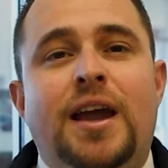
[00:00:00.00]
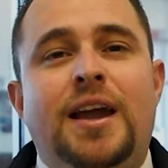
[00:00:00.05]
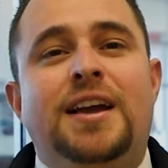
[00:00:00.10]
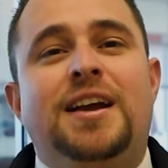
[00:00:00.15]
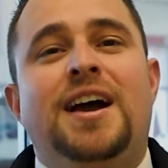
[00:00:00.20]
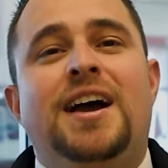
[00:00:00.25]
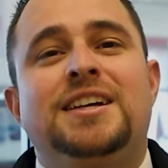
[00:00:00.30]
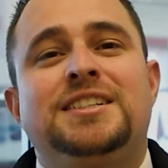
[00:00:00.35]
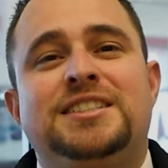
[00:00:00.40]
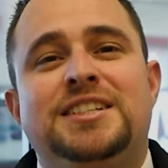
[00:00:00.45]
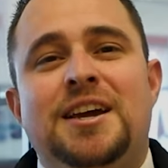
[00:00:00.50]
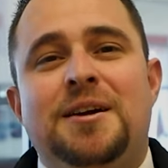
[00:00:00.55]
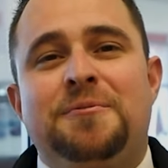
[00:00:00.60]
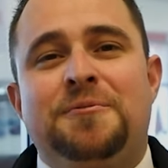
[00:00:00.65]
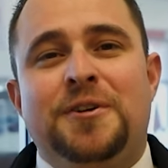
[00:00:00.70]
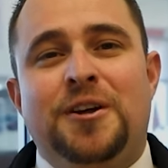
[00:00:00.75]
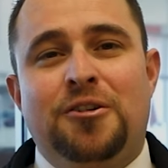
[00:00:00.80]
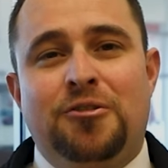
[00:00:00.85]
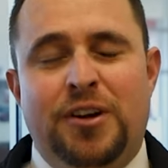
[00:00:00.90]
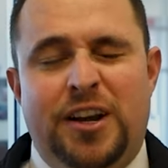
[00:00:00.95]
Hey guys, Sam
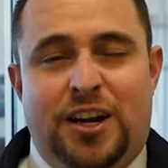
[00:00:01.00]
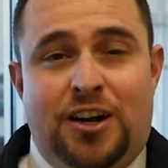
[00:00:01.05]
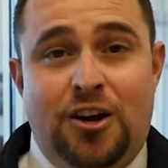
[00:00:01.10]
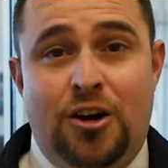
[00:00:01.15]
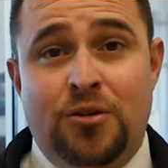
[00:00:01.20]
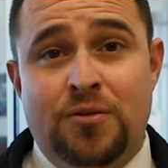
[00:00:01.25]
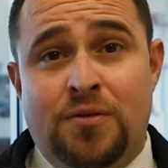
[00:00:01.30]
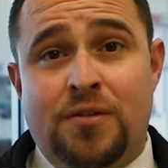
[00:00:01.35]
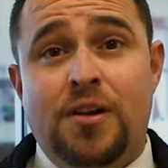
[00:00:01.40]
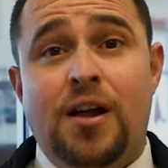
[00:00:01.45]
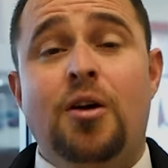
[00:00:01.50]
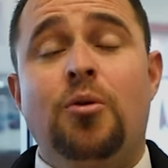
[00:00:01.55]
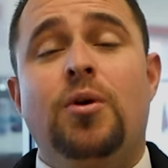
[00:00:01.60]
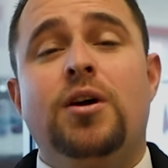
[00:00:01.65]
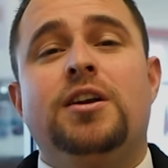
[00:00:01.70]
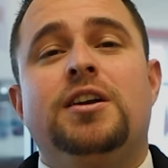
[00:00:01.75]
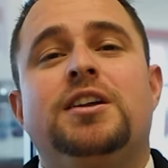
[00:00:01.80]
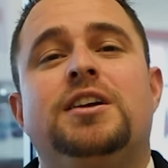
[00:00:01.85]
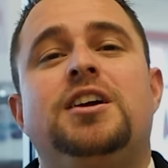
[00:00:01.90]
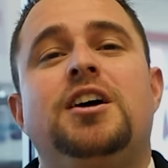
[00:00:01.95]
Federico. I
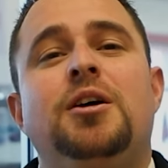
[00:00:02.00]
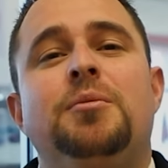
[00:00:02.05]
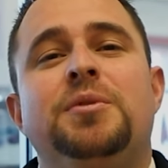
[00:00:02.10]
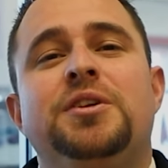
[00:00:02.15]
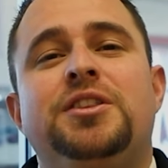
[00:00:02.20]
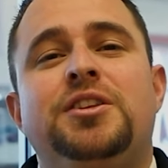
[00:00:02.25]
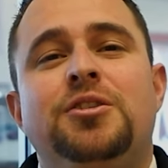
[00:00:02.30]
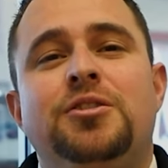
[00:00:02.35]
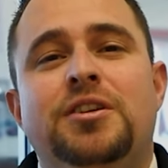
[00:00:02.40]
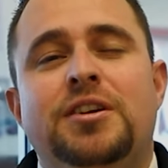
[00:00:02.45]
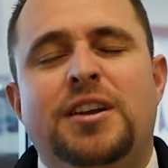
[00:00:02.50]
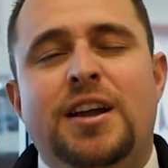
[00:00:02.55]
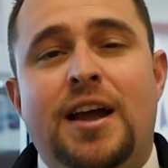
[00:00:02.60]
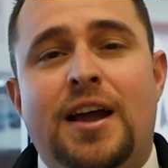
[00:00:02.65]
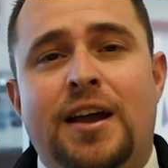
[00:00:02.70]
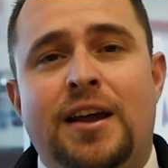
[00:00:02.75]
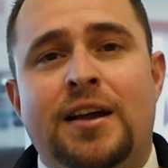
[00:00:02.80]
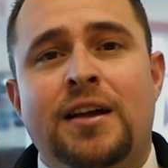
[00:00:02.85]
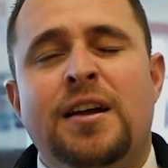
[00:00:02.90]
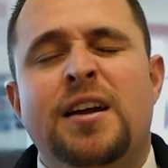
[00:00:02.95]
wanted to come with you
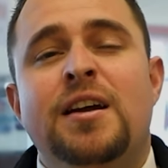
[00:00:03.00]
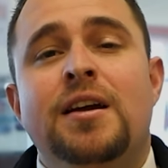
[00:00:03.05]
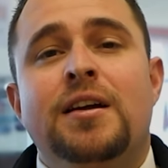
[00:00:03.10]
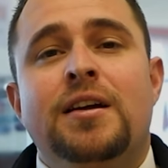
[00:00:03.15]
today